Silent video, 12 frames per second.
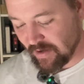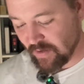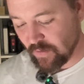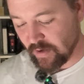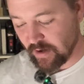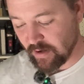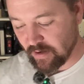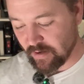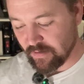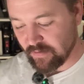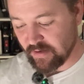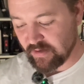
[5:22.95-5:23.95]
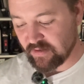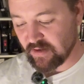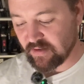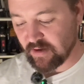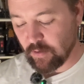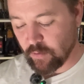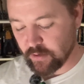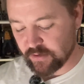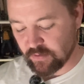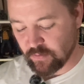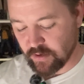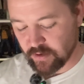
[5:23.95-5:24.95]
where it's getting worse
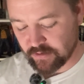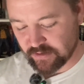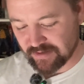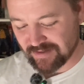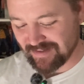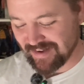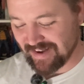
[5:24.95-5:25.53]
and worse.